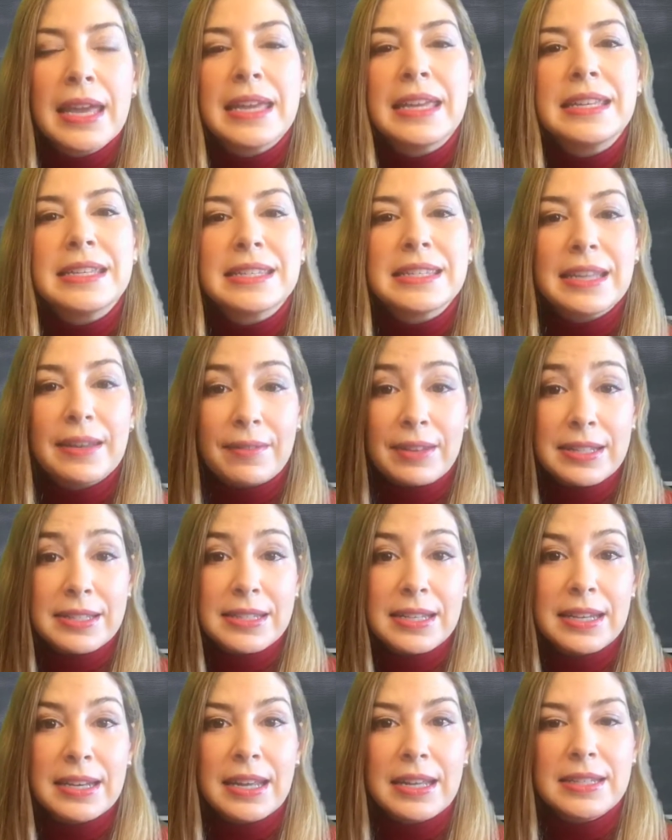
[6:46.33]
In
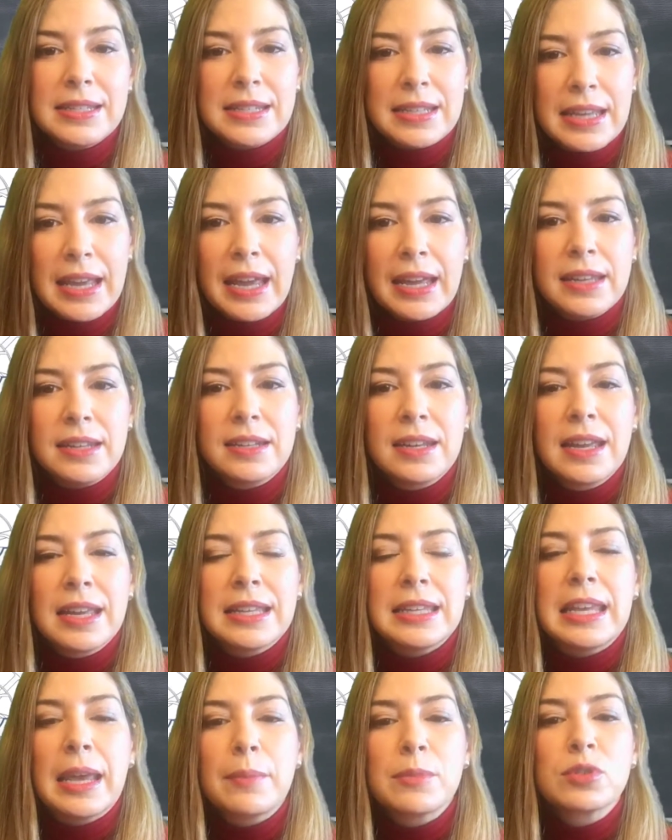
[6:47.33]
1788,
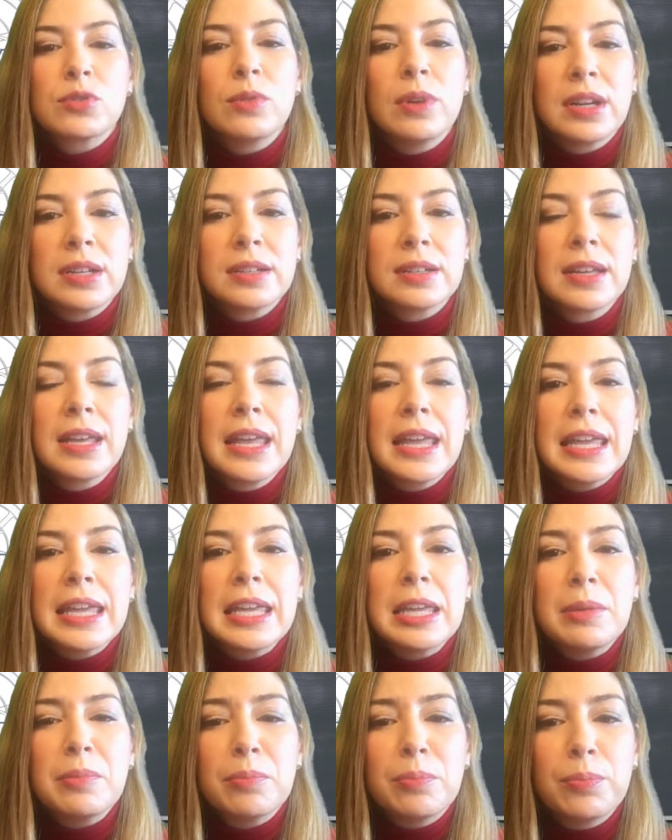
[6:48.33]
James Watt
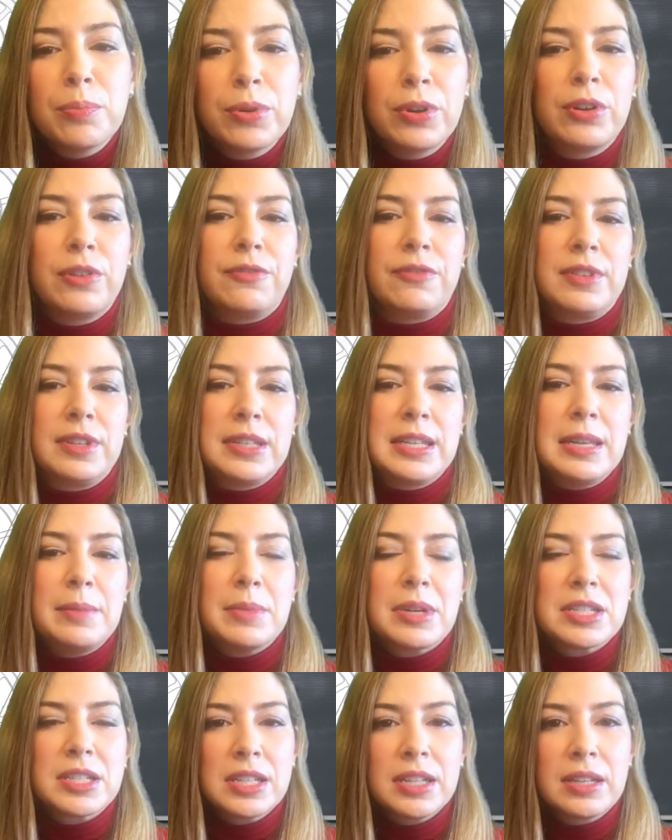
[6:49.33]
improved the
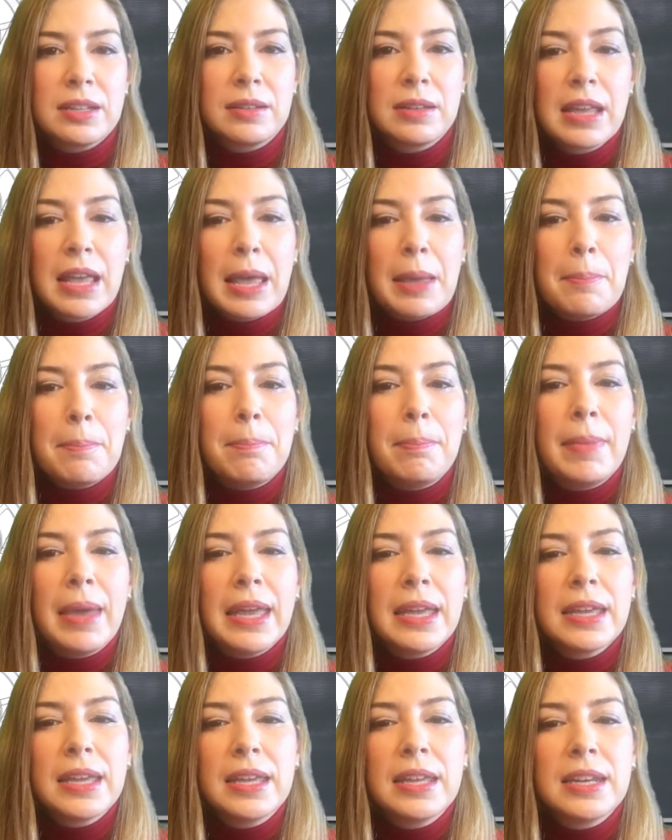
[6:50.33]
machine,
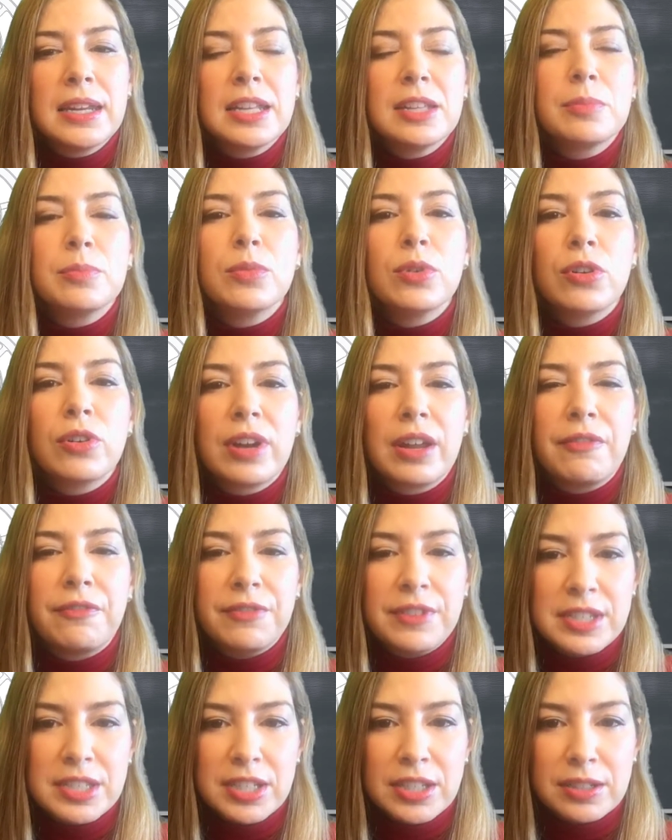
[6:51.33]
making it more
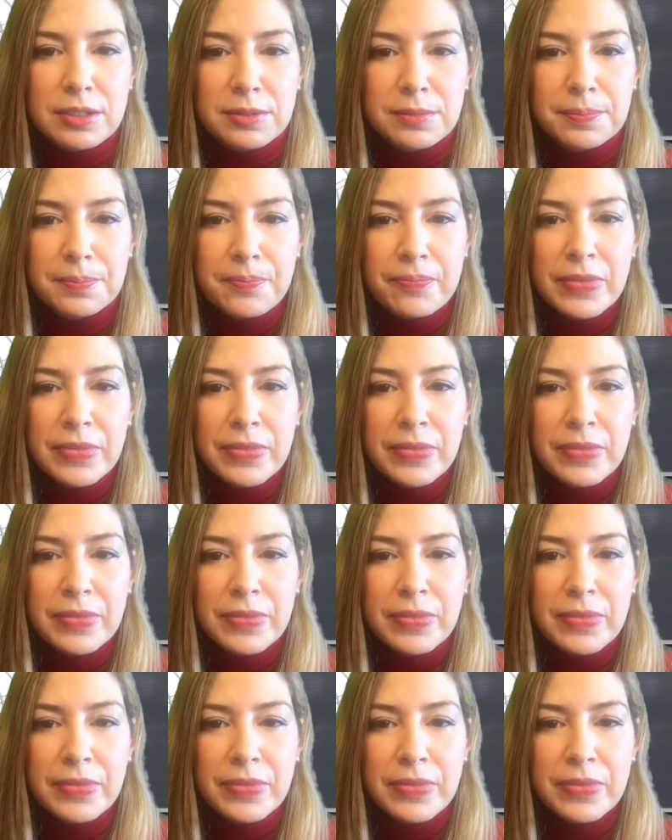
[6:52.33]
efficient.